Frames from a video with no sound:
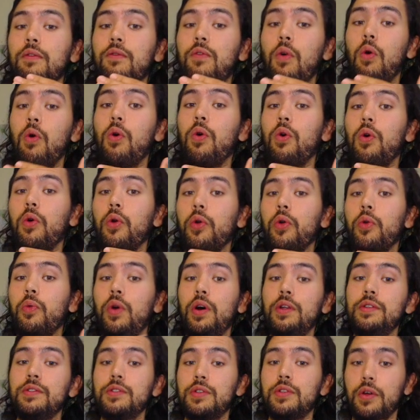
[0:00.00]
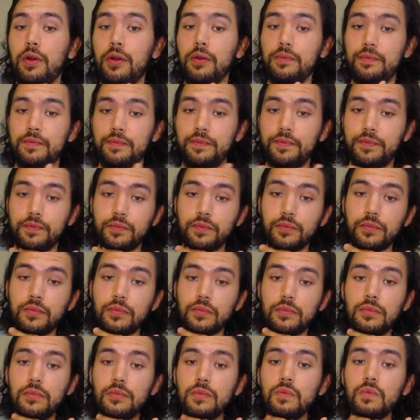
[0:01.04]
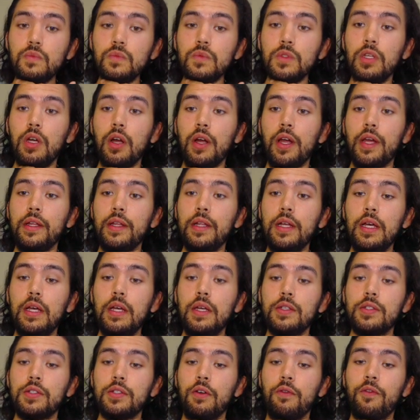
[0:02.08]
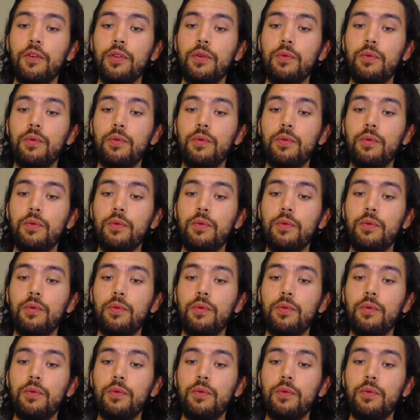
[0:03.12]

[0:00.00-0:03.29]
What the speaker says: for 1 turn. Alright, so for the